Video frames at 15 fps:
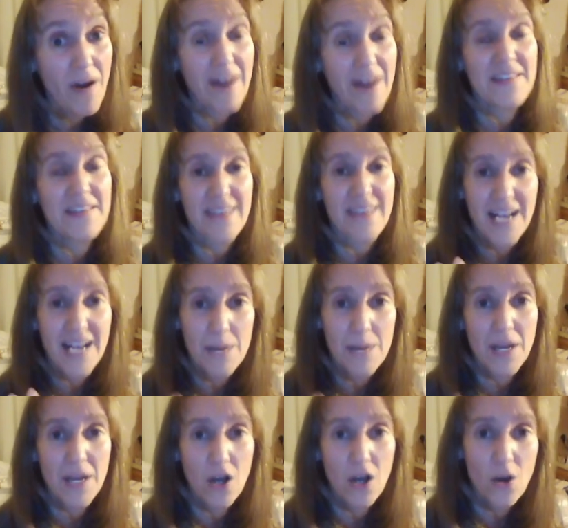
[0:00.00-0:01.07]
I think they're
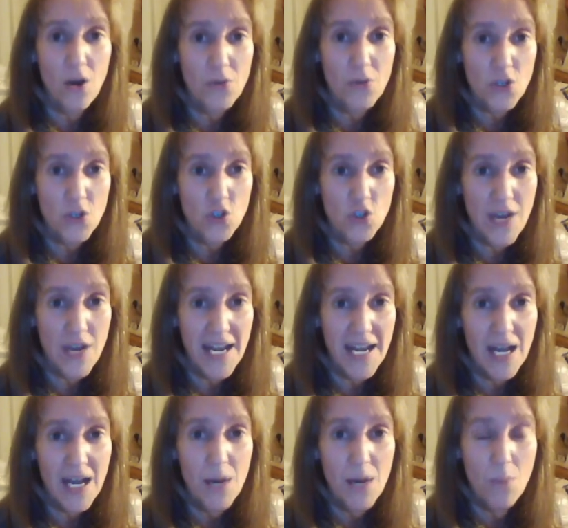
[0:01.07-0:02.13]
coming, along with
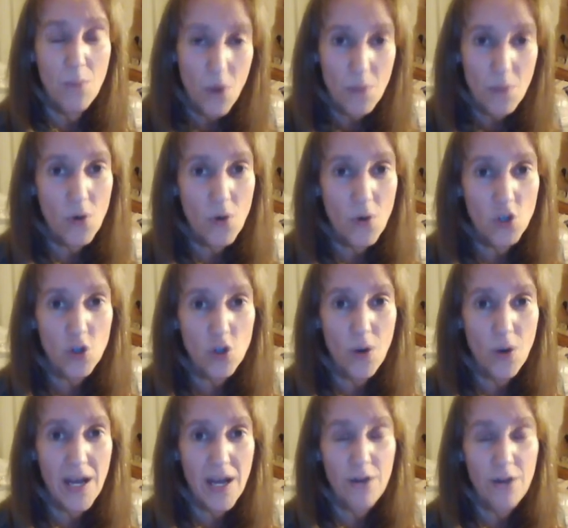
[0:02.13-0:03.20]
Australia, more and more
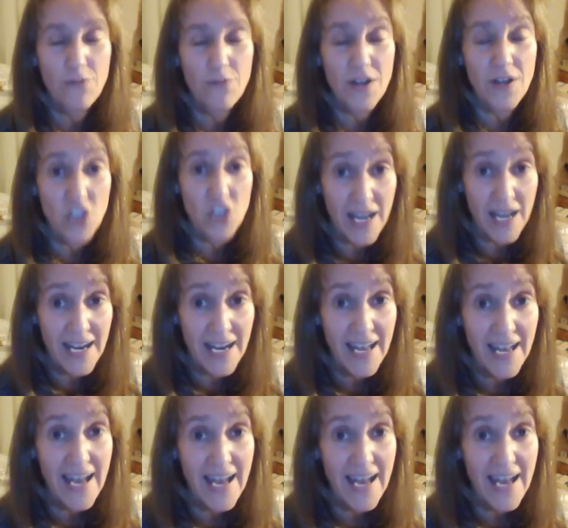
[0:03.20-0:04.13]
control of uh, China.